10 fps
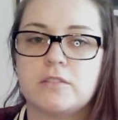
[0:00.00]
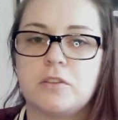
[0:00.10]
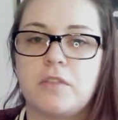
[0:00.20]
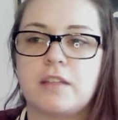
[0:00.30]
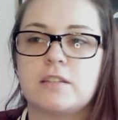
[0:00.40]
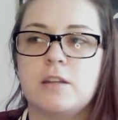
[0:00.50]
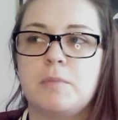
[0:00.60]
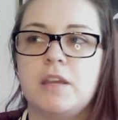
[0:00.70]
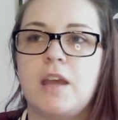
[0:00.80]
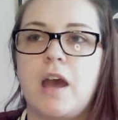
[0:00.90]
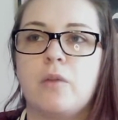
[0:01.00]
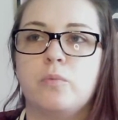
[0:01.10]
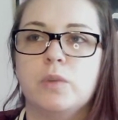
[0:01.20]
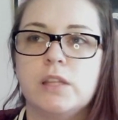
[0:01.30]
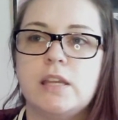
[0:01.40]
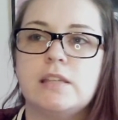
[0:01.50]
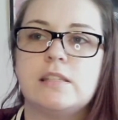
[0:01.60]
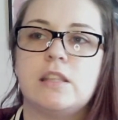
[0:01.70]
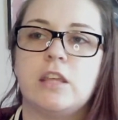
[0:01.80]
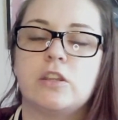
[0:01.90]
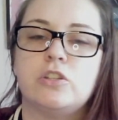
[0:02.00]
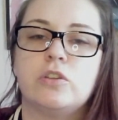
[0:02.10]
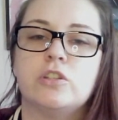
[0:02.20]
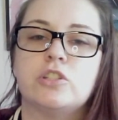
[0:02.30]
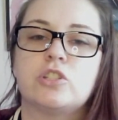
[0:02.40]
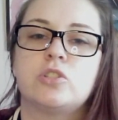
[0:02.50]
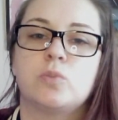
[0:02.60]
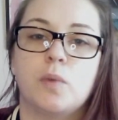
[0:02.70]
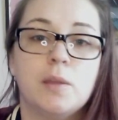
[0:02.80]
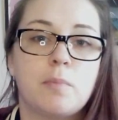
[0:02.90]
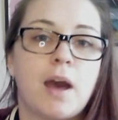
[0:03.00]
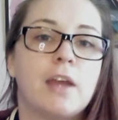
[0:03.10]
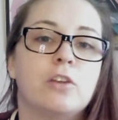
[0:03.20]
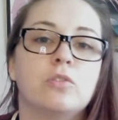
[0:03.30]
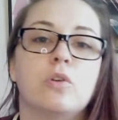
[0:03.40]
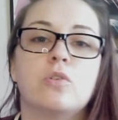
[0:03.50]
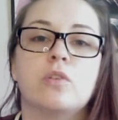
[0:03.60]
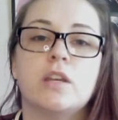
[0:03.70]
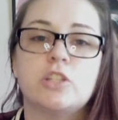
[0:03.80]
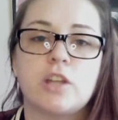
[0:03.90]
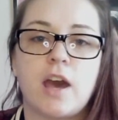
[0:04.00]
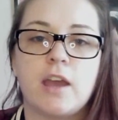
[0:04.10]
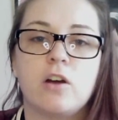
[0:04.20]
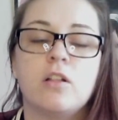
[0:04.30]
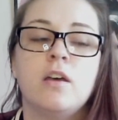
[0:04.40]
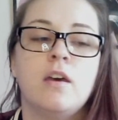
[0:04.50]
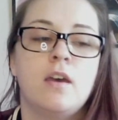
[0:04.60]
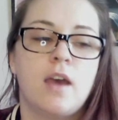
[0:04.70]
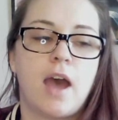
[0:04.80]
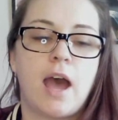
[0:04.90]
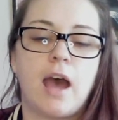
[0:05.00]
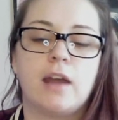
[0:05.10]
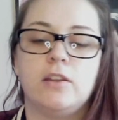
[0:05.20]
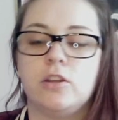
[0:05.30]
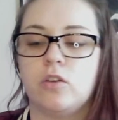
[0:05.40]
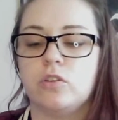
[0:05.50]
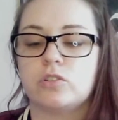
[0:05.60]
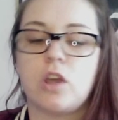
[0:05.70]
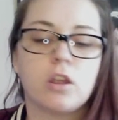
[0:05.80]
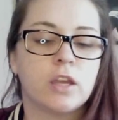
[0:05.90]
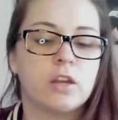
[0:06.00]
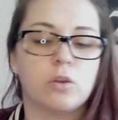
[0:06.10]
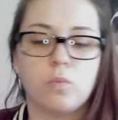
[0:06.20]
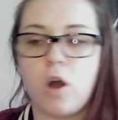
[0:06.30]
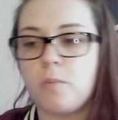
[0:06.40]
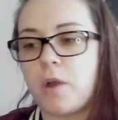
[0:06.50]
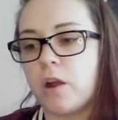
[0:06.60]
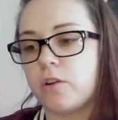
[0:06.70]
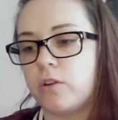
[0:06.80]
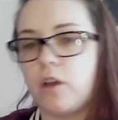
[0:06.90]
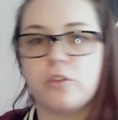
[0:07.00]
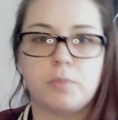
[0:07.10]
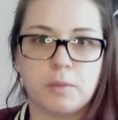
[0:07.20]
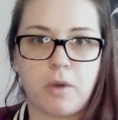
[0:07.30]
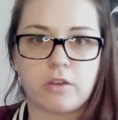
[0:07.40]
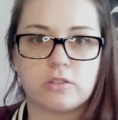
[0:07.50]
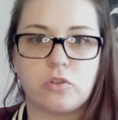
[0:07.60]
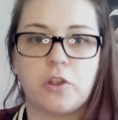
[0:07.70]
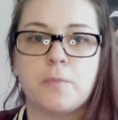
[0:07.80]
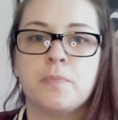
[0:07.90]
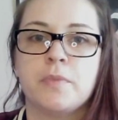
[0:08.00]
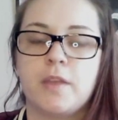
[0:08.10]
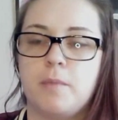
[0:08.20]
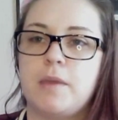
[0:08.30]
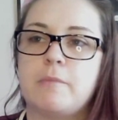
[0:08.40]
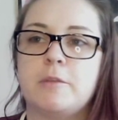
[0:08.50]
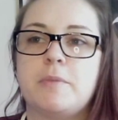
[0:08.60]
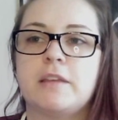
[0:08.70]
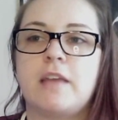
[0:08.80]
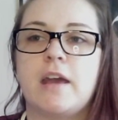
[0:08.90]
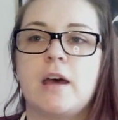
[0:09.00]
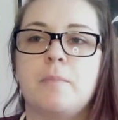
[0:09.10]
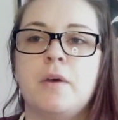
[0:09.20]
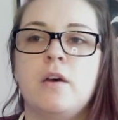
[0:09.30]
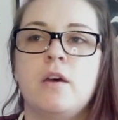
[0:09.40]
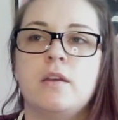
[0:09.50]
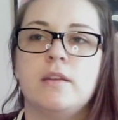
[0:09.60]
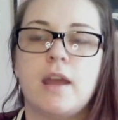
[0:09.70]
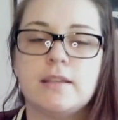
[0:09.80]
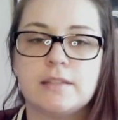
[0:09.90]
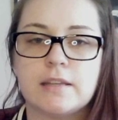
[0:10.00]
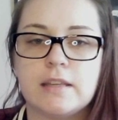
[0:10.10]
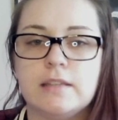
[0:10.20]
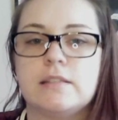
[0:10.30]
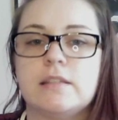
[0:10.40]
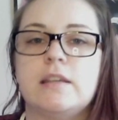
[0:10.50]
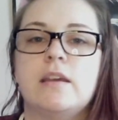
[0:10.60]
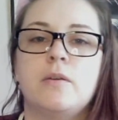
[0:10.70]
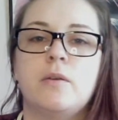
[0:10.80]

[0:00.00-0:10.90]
So that's going to be a really easy thing that you can just swing by your local kitchen aisle at, your Target or Walmart or other big box store and be able to pick that up nice and easy,